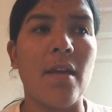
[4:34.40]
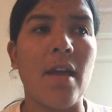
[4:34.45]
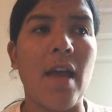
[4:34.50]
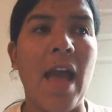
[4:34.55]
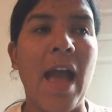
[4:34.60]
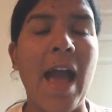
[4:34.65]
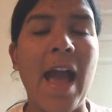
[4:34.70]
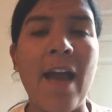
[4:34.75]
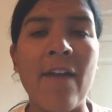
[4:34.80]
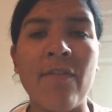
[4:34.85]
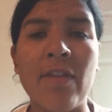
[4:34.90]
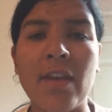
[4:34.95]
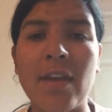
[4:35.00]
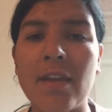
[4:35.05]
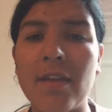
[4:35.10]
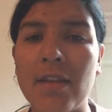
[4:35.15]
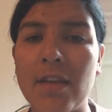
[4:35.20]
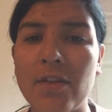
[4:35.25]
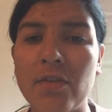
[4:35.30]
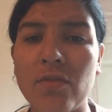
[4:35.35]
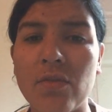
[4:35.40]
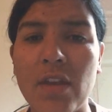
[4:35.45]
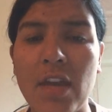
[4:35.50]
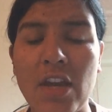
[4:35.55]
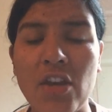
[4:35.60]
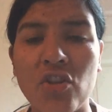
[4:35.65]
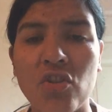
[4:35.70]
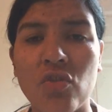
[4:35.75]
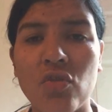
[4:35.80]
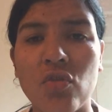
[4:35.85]
having an
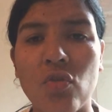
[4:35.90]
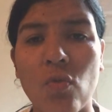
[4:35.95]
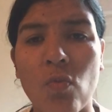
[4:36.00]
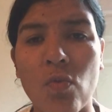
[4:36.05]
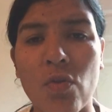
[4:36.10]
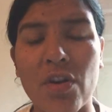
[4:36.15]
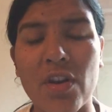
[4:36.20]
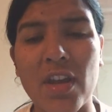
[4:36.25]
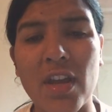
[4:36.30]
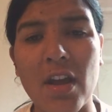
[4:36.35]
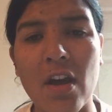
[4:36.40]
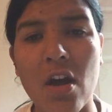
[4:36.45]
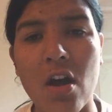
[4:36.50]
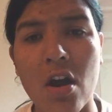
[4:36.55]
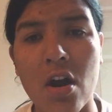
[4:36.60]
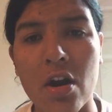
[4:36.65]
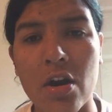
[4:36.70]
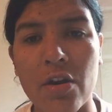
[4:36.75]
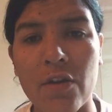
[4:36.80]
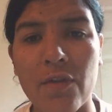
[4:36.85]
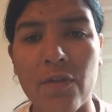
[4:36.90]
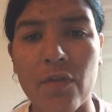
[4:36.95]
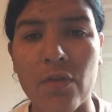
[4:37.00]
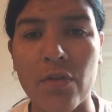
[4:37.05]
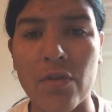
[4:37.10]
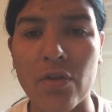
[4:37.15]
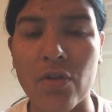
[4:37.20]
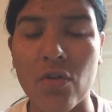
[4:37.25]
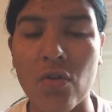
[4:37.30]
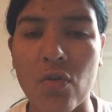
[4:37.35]
education or working hard
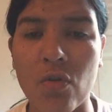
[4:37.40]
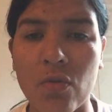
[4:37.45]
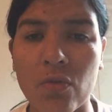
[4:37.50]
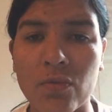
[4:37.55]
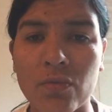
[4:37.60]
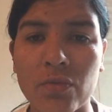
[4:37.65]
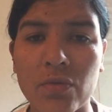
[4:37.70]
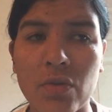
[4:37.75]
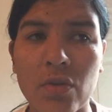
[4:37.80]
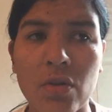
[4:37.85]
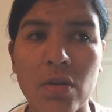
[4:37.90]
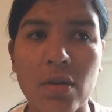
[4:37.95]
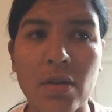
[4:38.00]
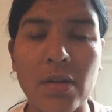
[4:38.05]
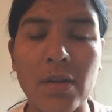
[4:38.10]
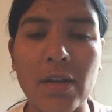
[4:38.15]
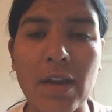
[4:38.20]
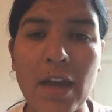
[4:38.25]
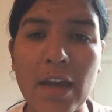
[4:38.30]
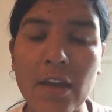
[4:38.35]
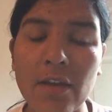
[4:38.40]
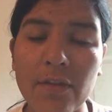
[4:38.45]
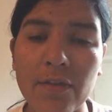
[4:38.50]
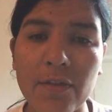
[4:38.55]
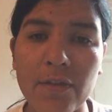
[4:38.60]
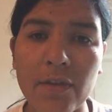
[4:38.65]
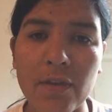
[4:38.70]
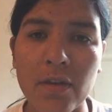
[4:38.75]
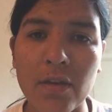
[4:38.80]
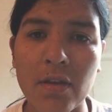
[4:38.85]
for their own
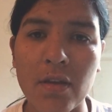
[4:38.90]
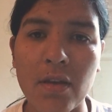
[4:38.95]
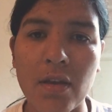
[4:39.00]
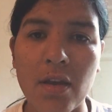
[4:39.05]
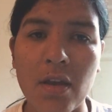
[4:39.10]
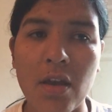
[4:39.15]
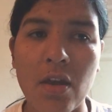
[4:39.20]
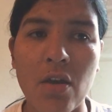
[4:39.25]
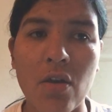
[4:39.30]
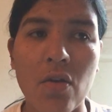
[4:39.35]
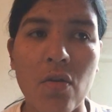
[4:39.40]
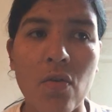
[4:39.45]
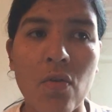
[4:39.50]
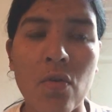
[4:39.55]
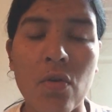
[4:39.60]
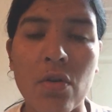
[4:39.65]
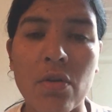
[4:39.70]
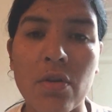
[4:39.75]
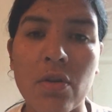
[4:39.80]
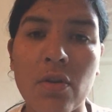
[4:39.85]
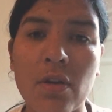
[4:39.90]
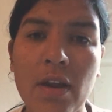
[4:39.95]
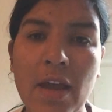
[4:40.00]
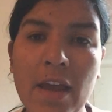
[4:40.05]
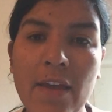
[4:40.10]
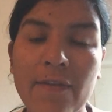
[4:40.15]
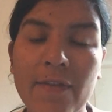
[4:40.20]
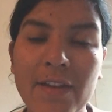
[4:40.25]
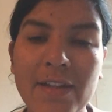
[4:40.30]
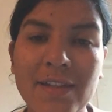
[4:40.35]
life, or their
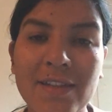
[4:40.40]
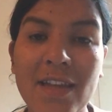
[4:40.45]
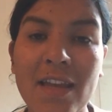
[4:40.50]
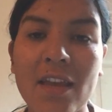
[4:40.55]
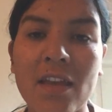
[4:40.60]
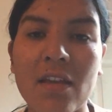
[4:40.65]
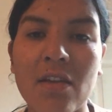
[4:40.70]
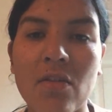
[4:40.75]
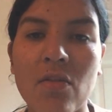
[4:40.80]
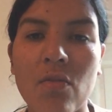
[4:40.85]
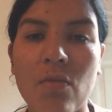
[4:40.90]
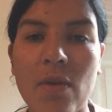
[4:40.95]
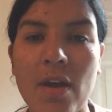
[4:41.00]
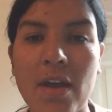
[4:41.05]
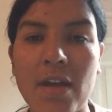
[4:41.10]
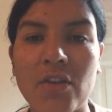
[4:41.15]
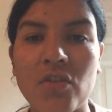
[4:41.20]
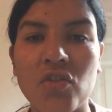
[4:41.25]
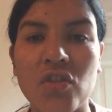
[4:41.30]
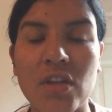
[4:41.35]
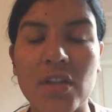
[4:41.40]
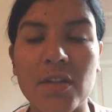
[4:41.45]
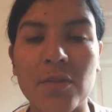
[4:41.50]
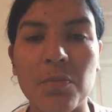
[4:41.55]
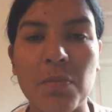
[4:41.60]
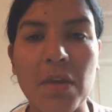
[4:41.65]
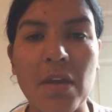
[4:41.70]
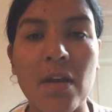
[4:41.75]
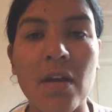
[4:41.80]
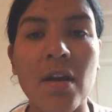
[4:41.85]
life is taken away
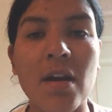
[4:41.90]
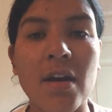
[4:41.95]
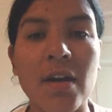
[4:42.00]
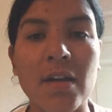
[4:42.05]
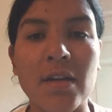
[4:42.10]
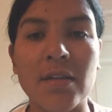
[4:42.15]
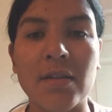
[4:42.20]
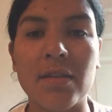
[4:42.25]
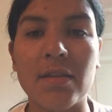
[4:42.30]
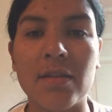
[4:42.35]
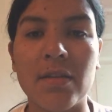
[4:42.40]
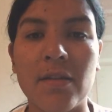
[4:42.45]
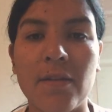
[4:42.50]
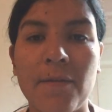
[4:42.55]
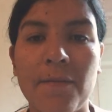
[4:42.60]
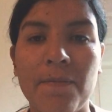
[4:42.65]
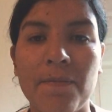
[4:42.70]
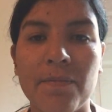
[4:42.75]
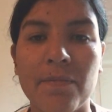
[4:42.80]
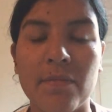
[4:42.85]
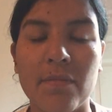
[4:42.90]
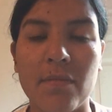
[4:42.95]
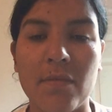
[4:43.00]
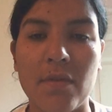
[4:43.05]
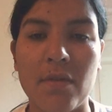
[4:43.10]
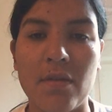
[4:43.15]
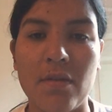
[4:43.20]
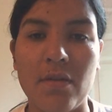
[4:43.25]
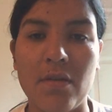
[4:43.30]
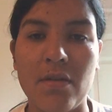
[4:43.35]
just because
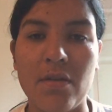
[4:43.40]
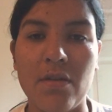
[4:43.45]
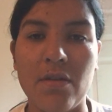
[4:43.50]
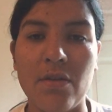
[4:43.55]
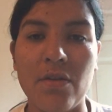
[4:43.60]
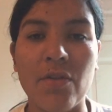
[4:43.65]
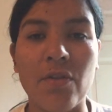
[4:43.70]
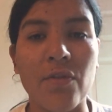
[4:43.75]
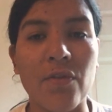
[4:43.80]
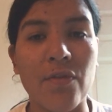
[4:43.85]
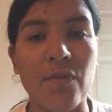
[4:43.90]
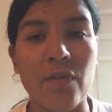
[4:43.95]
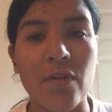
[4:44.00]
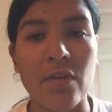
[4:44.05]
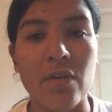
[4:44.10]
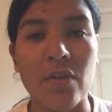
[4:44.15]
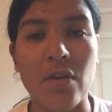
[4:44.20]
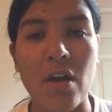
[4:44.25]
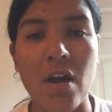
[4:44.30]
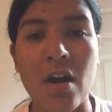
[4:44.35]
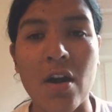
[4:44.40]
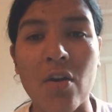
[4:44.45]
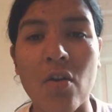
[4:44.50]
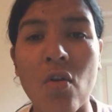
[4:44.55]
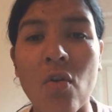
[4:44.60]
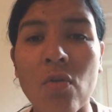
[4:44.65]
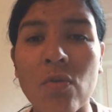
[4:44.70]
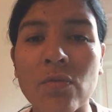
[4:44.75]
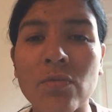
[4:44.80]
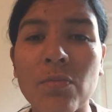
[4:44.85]
of our
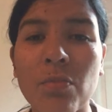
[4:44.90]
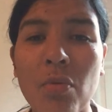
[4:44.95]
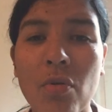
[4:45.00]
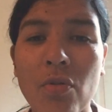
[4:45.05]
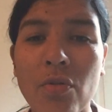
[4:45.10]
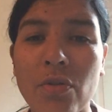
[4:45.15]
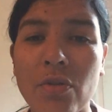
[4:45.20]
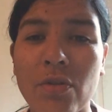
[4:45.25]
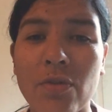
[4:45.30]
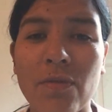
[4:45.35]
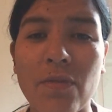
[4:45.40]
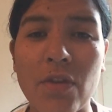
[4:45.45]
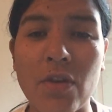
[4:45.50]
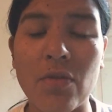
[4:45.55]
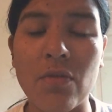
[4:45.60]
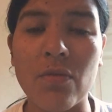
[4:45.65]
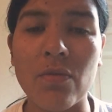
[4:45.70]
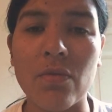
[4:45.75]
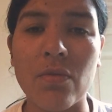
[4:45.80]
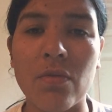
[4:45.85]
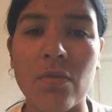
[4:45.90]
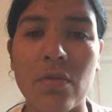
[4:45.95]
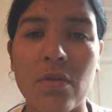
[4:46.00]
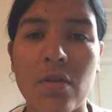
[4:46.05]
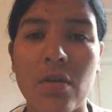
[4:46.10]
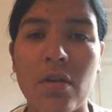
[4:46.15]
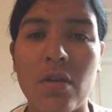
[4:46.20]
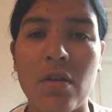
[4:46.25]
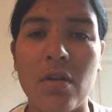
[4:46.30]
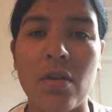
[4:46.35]
own point of view
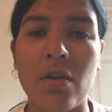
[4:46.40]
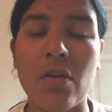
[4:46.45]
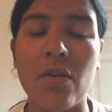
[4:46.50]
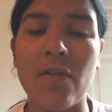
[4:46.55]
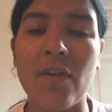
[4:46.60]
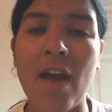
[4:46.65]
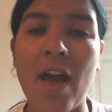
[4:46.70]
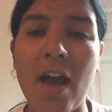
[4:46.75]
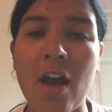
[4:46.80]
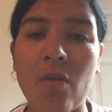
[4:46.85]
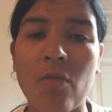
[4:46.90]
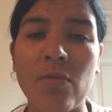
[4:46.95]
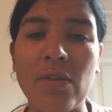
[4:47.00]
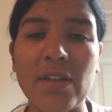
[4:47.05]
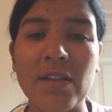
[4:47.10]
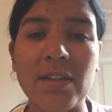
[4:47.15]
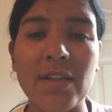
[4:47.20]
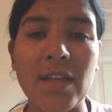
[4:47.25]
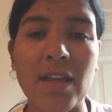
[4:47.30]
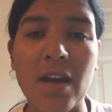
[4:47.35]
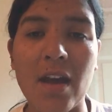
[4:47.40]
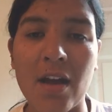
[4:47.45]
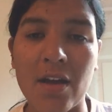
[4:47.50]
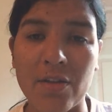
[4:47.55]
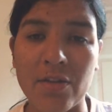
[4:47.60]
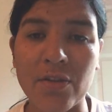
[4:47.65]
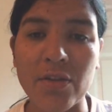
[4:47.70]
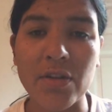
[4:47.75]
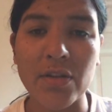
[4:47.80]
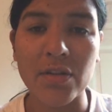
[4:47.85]
of how we see
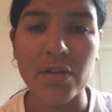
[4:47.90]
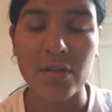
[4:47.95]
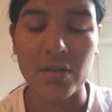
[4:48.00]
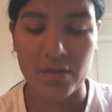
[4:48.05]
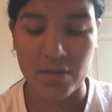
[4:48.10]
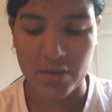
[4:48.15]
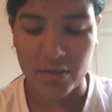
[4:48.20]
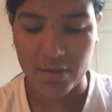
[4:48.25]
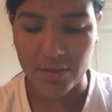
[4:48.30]
others?